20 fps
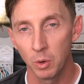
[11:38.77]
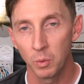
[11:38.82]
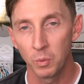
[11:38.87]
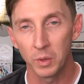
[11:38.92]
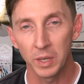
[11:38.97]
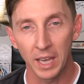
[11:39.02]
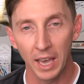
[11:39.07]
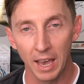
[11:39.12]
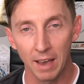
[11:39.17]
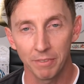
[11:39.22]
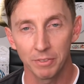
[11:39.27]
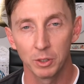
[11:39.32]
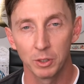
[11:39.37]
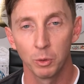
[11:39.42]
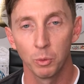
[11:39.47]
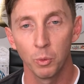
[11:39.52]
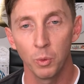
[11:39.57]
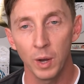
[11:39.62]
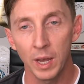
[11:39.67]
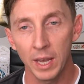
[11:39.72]
we have to
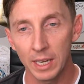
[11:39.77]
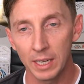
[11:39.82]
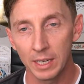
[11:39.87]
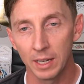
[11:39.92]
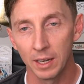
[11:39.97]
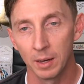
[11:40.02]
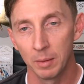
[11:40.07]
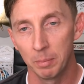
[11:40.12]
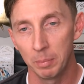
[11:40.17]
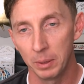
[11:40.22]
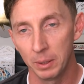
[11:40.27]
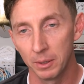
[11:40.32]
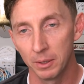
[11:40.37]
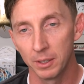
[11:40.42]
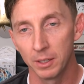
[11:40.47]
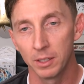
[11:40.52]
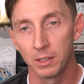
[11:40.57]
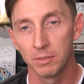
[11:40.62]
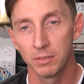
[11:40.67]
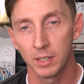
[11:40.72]
wait a
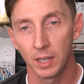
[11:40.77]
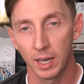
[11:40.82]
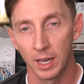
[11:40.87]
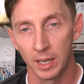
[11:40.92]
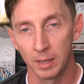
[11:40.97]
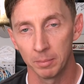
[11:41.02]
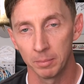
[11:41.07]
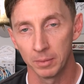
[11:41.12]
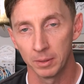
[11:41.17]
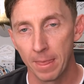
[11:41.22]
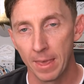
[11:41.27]
period of time.